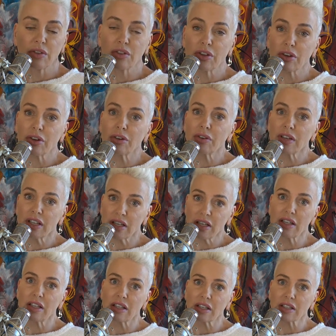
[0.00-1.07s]
There
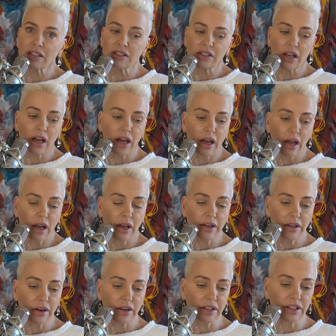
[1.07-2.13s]
is a
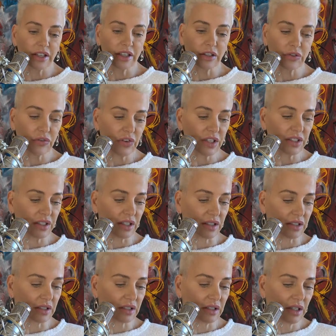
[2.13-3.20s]
hierarchy in
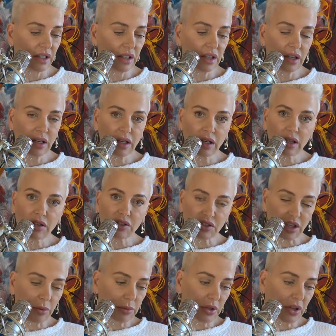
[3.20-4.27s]
physics.
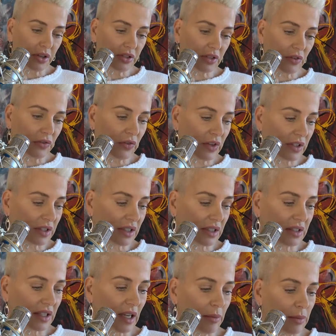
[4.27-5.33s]
Some laws of
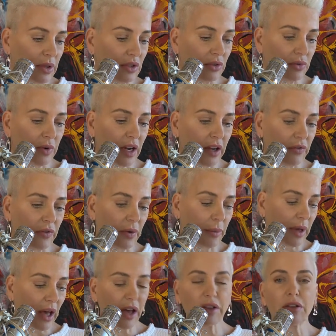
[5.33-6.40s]
physics can be derived
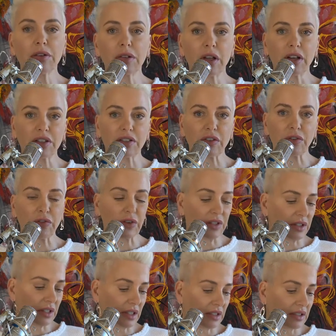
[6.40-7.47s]
from other laws of
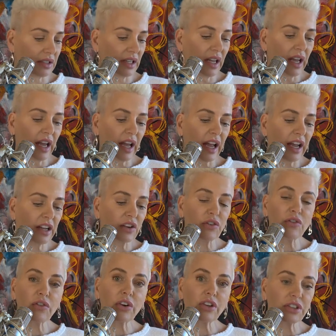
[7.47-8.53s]
physics, and
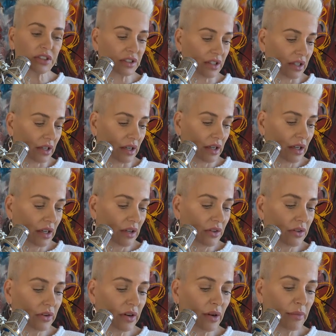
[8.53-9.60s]
conversely,
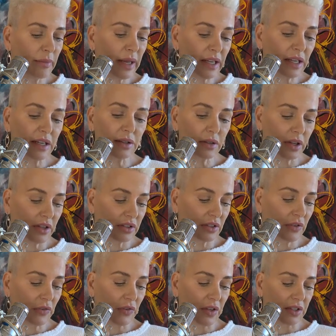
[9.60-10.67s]
there are many laws
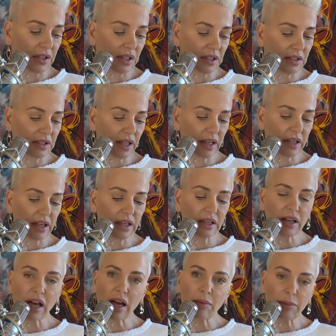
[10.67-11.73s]
of physics that
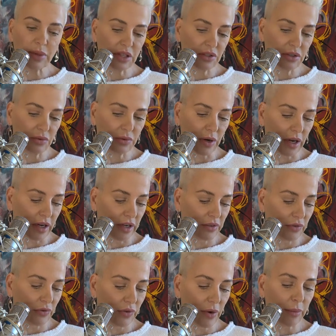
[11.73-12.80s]
cannot be
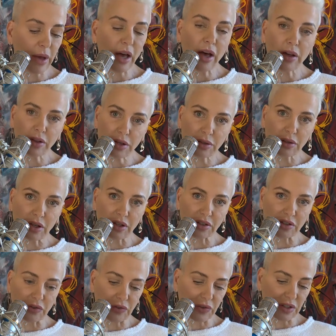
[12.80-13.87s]
derived from other
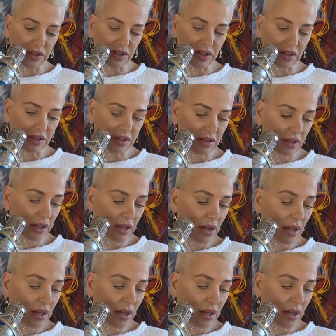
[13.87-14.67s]
laws of physics.